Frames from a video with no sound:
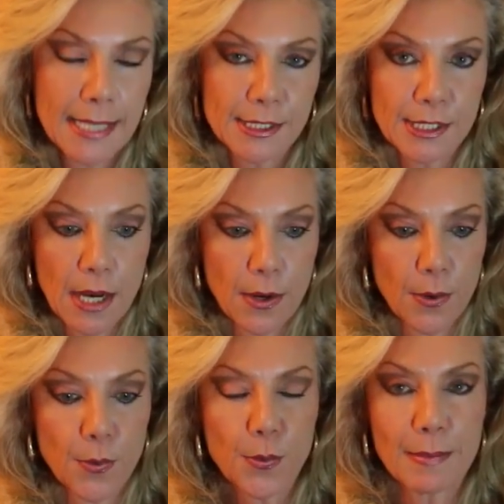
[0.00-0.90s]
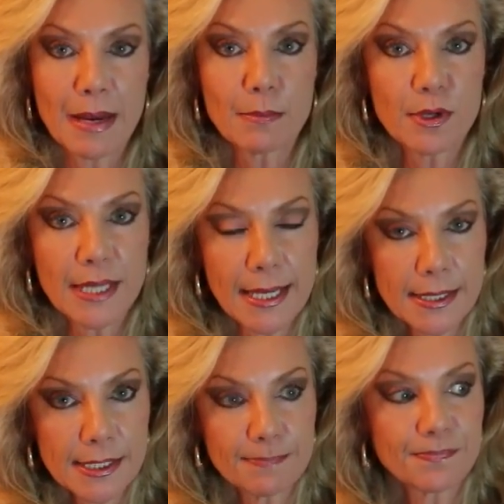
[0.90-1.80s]
So remember
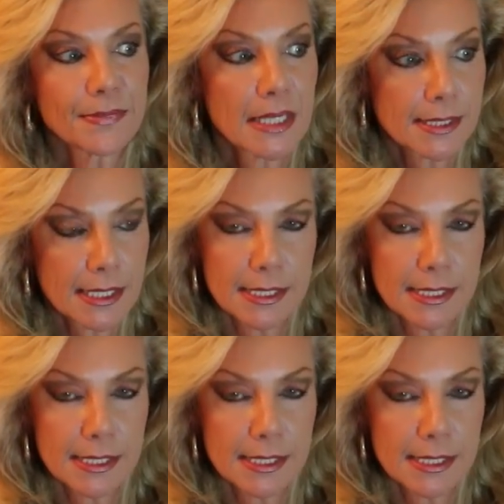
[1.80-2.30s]
this, it's